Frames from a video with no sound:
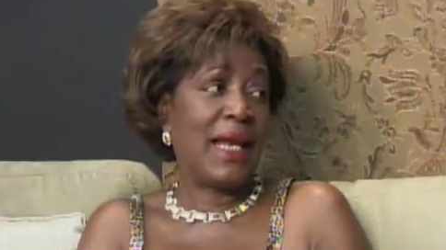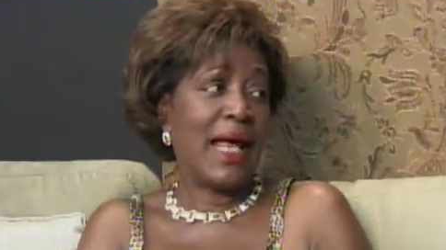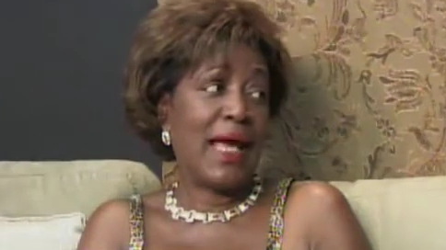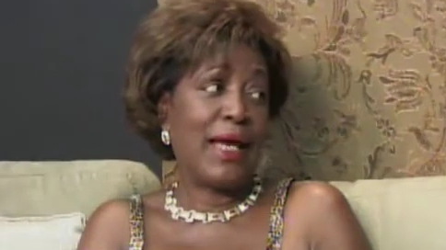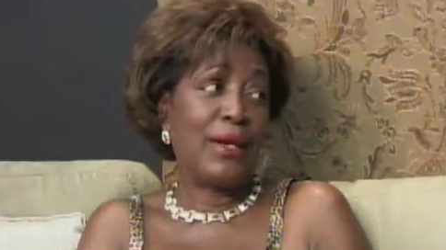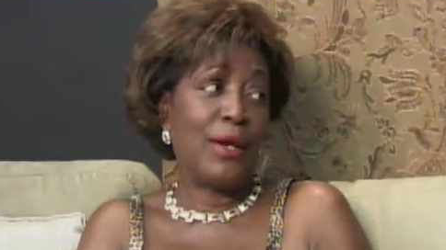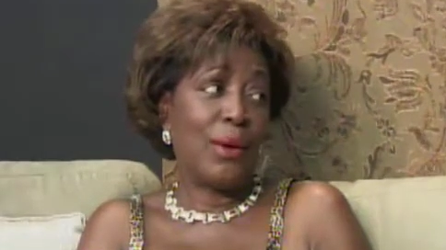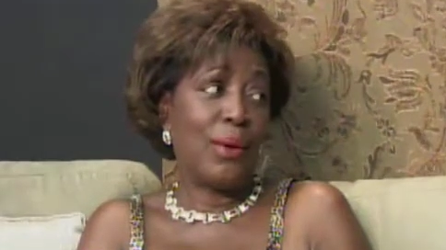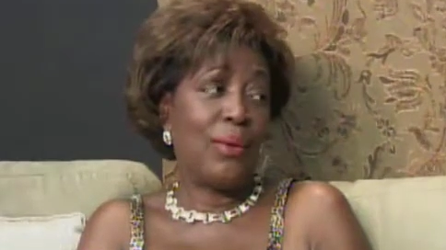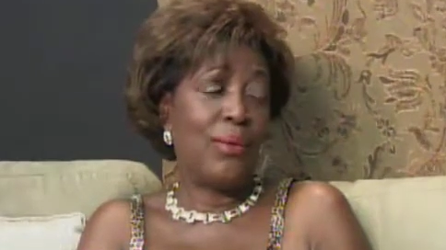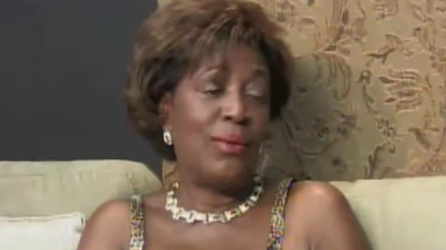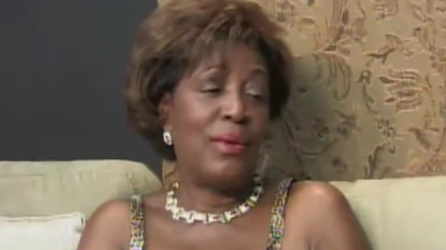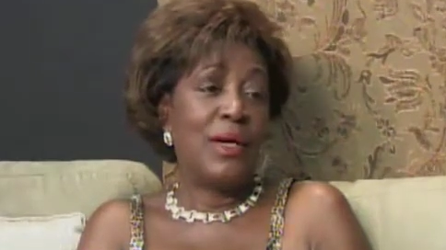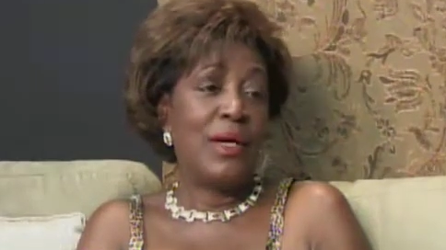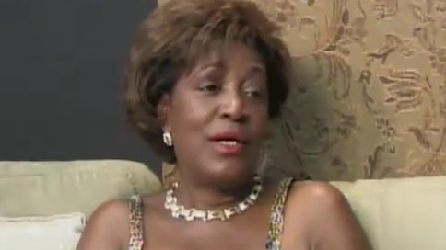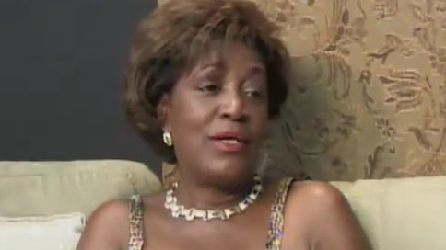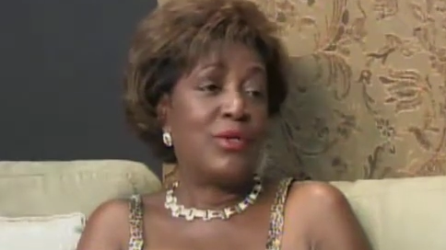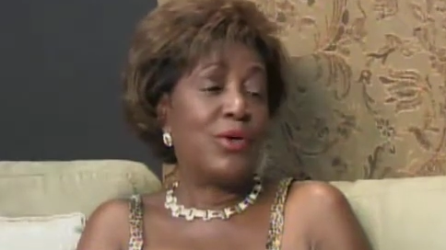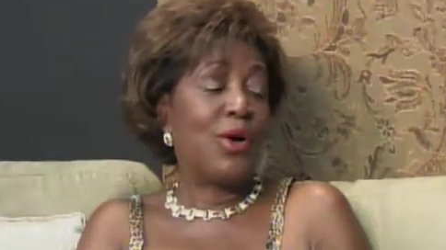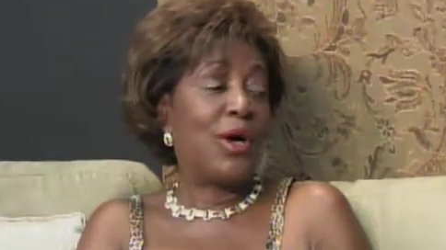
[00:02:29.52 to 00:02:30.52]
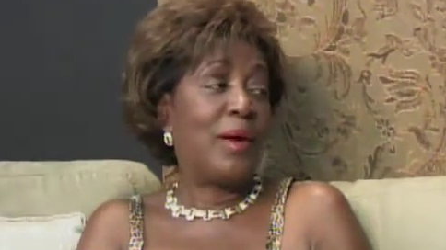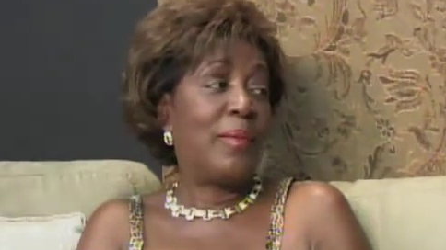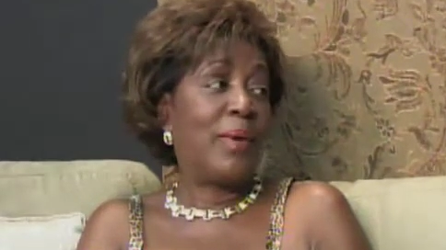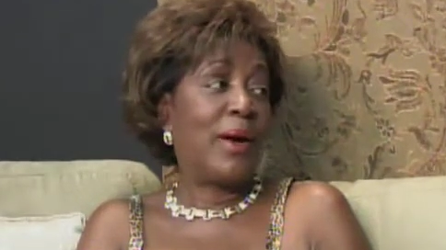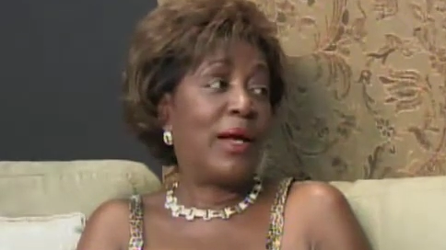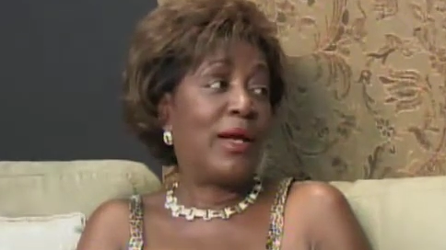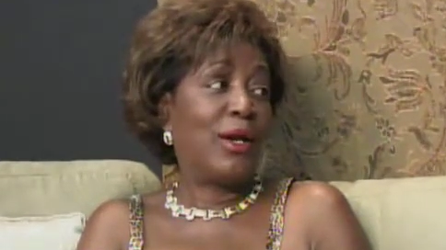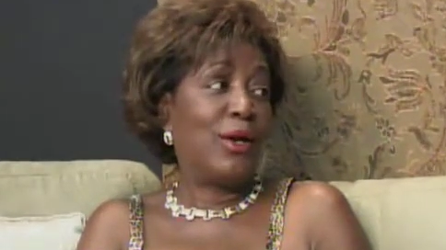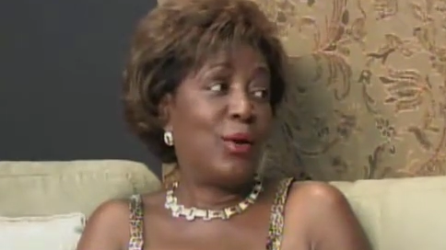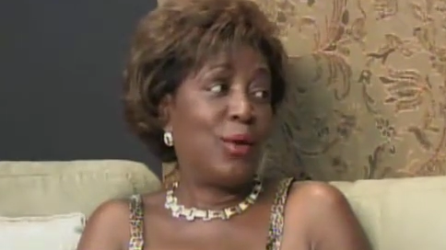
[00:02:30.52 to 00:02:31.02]
I know. Talk
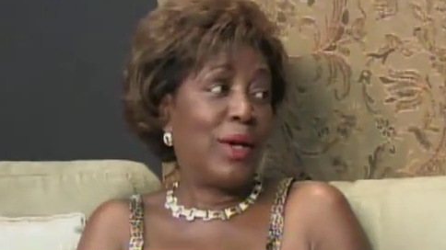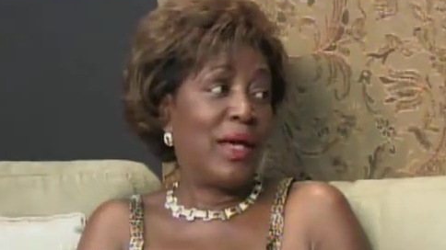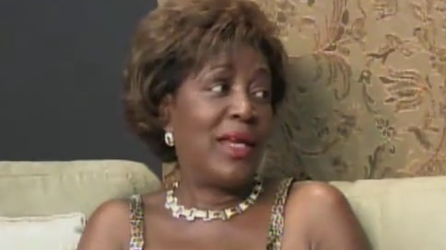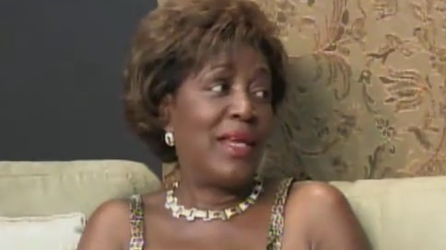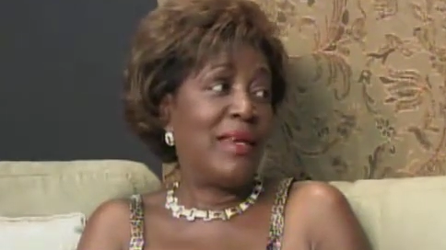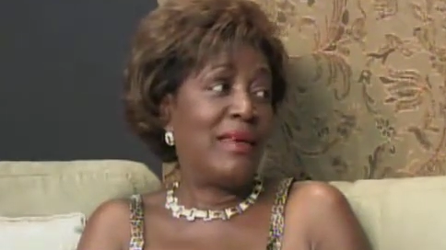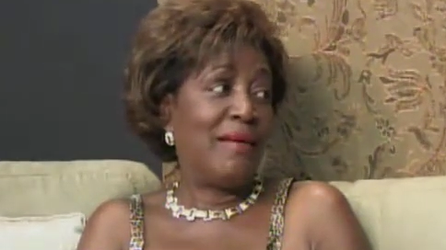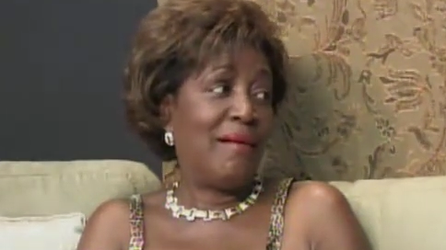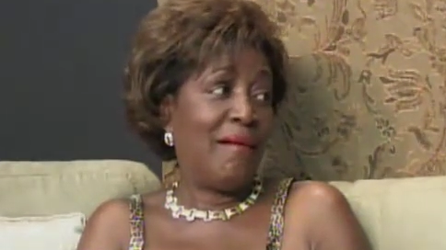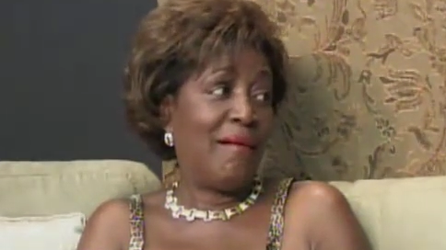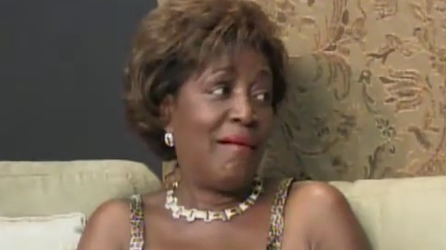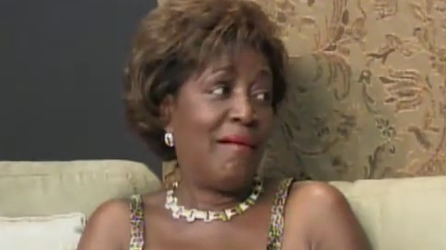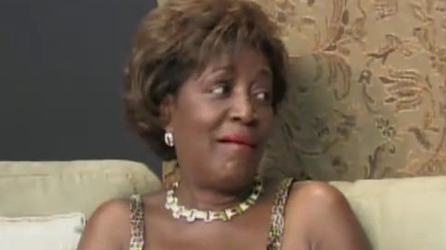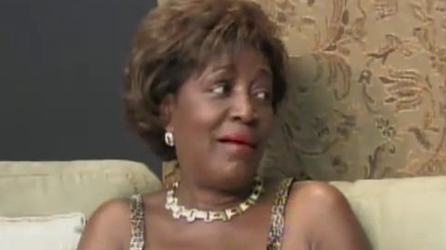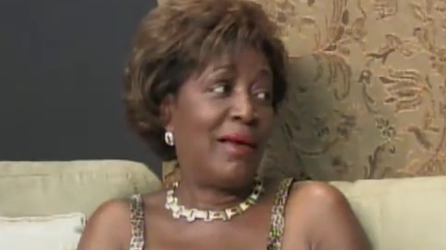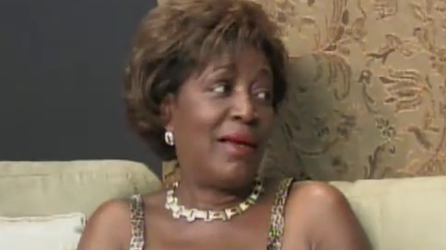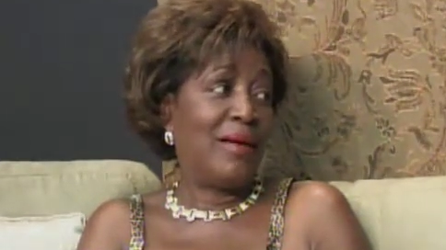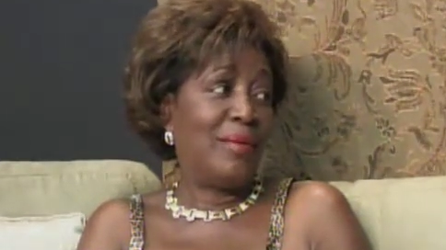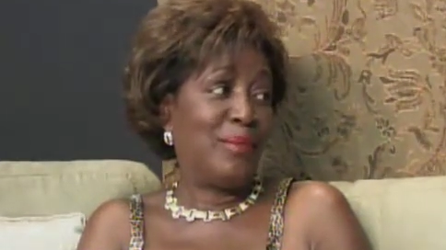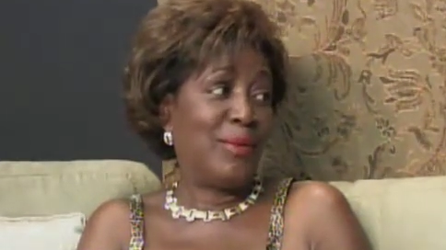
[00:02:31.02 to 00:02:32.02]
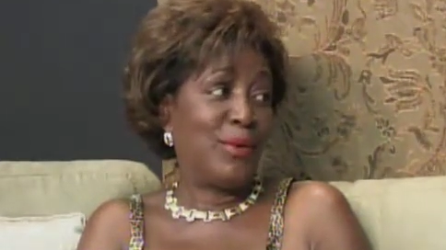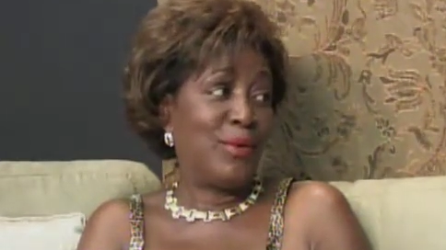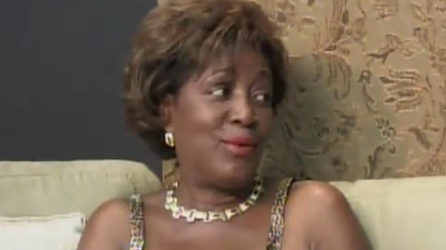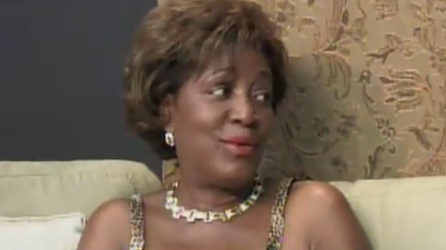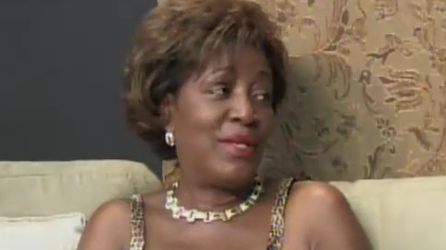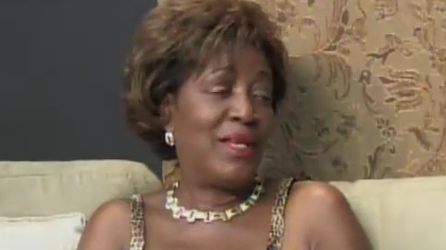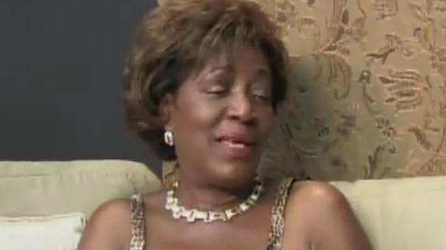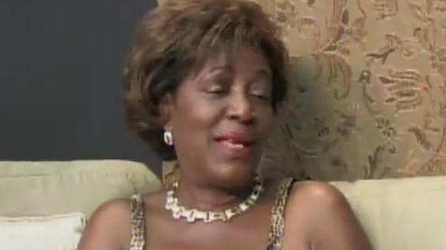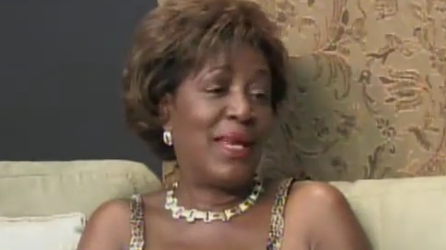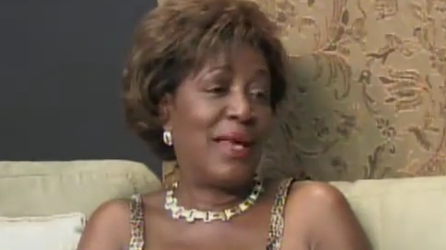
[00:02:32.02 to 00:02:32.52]
about looking young and her
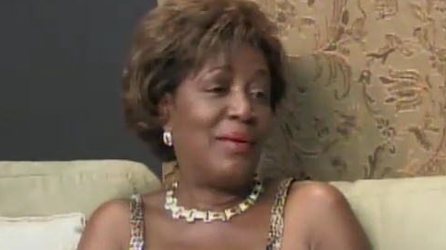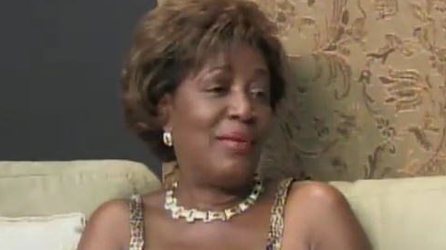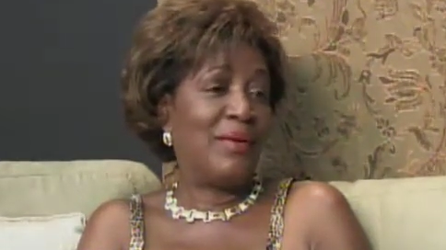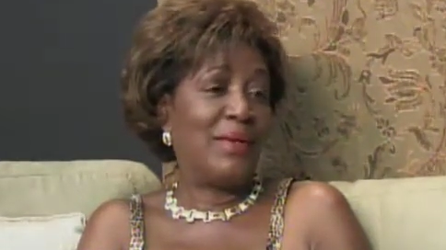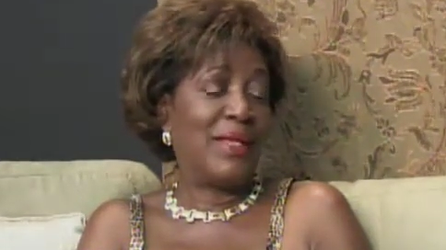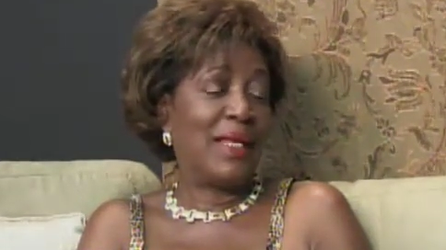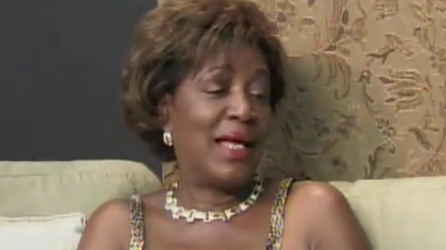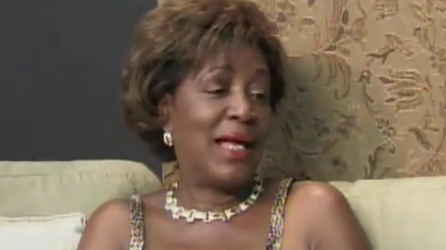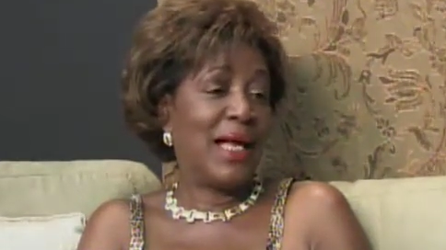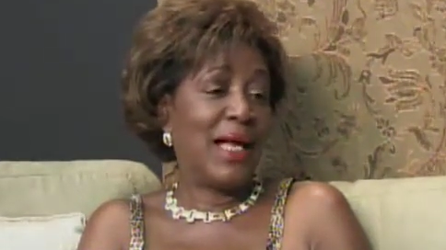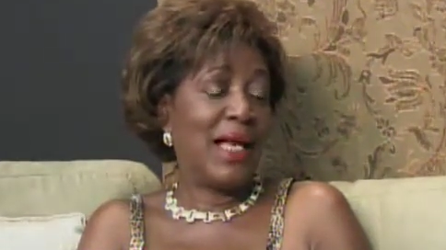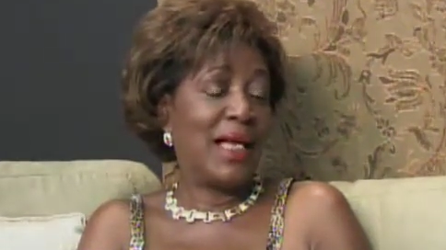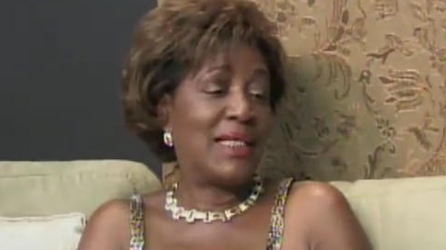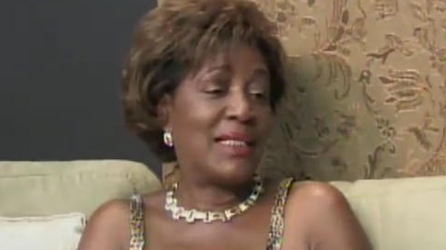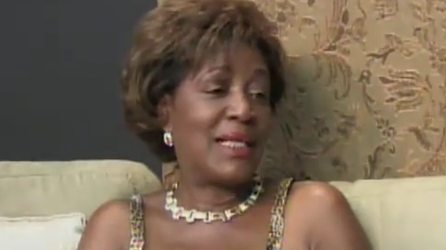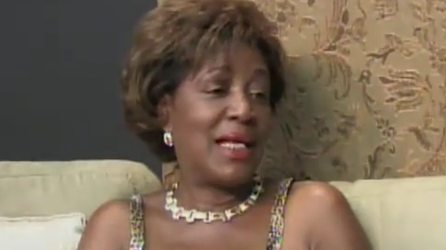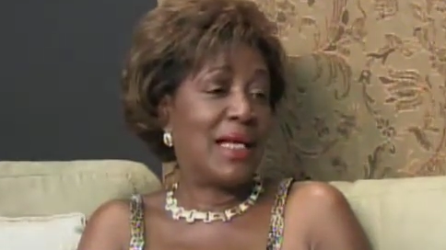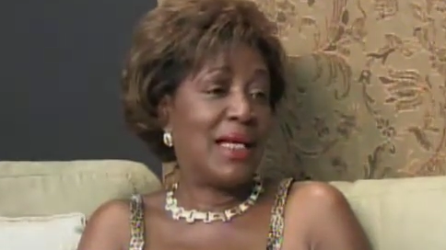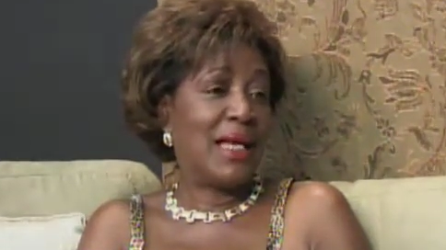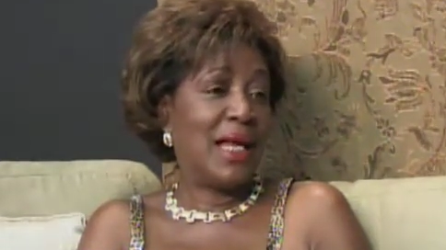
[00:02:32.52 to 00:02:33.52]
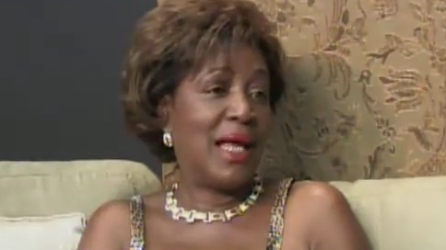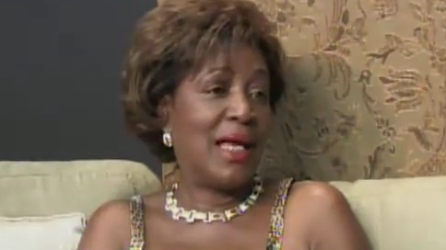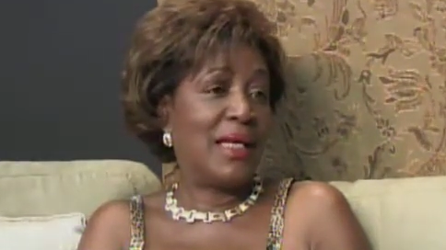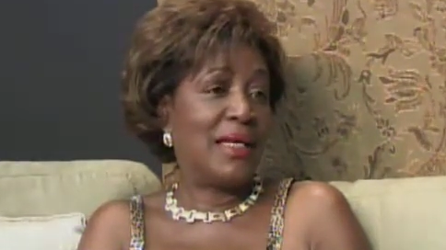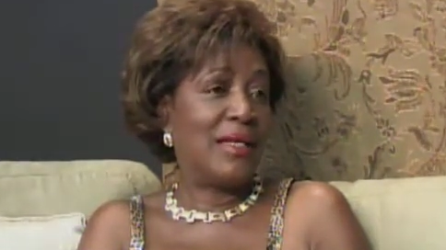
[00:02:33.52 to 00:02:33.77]
beauty and everything else, and